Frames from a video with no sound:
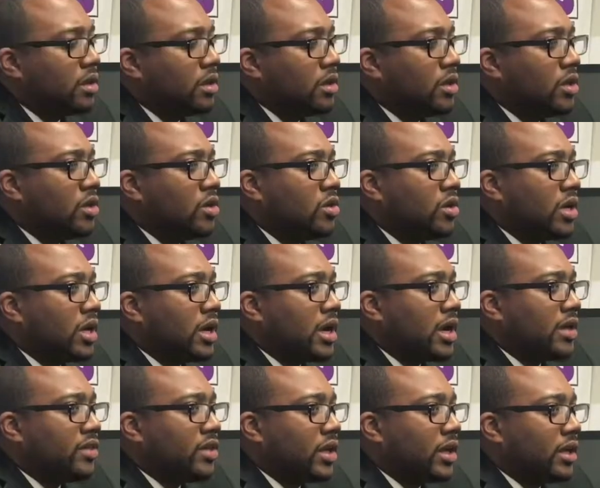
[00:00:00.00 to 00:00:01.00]
You know, and I
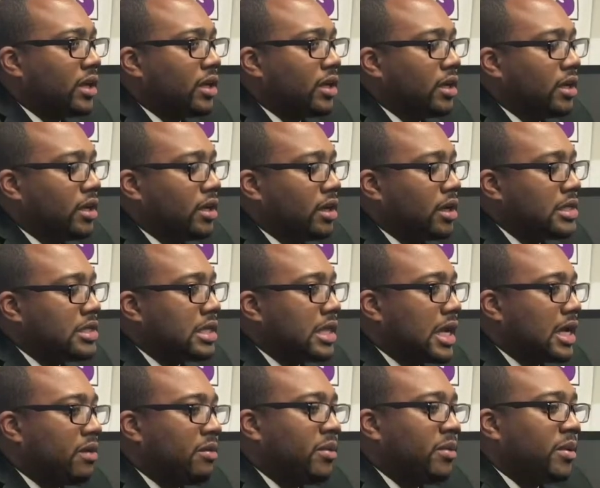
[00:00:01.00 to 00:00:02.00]
think, because a
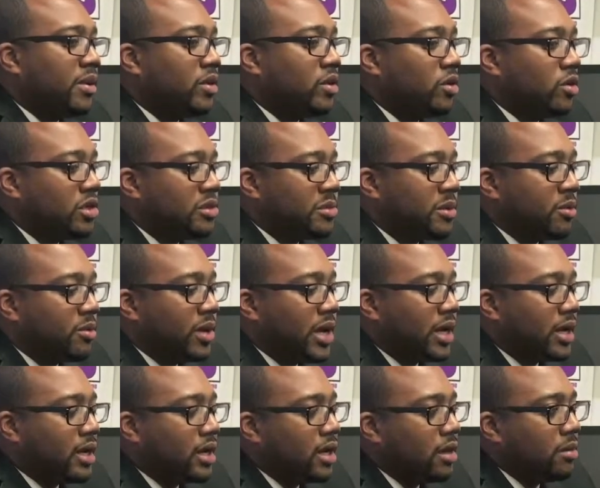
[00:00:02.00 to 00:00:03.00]
lot of people don't know this, but when I
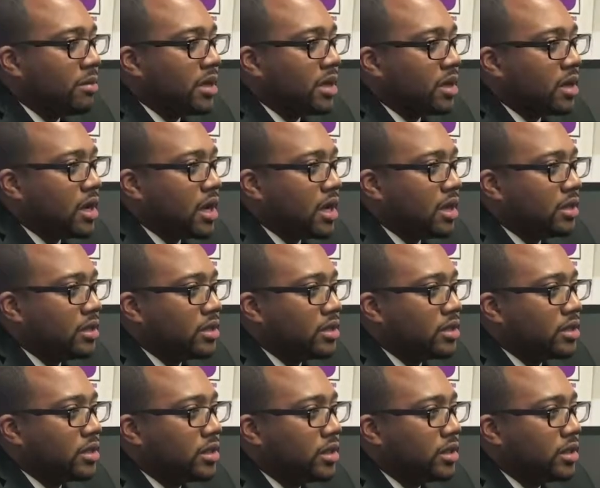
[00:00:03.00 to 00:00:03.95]
came out of college,